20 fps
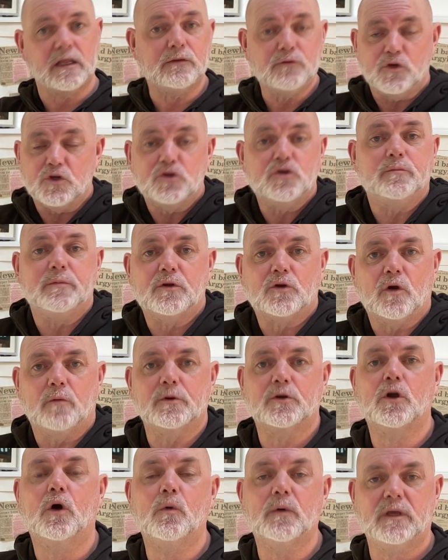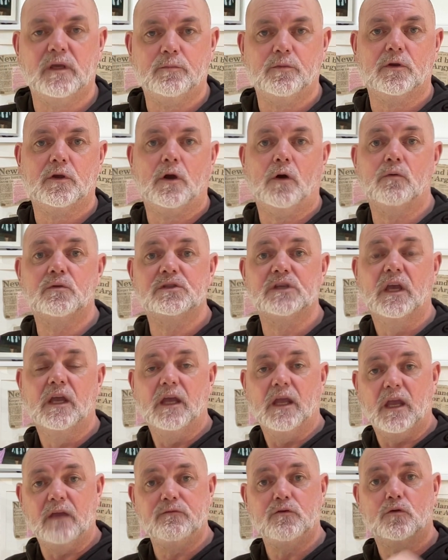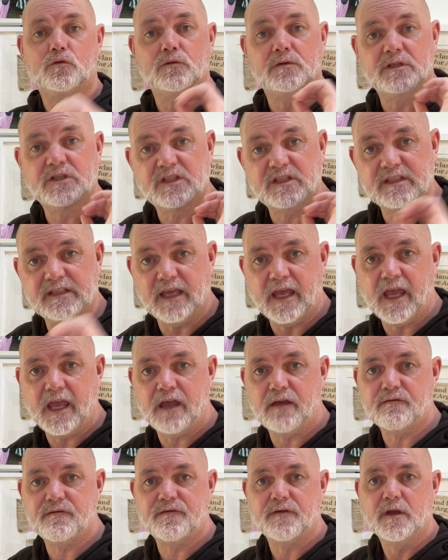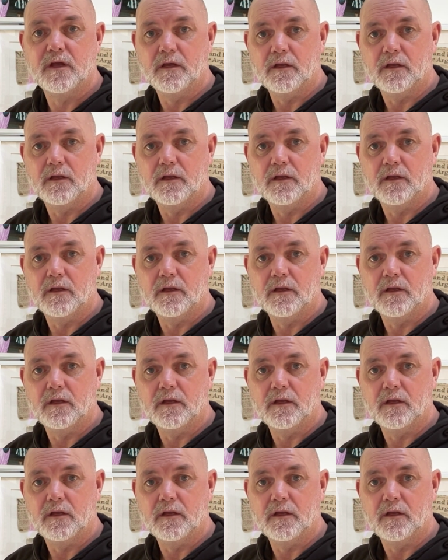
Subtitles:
you should become a goalkeeping coach if you're going to serve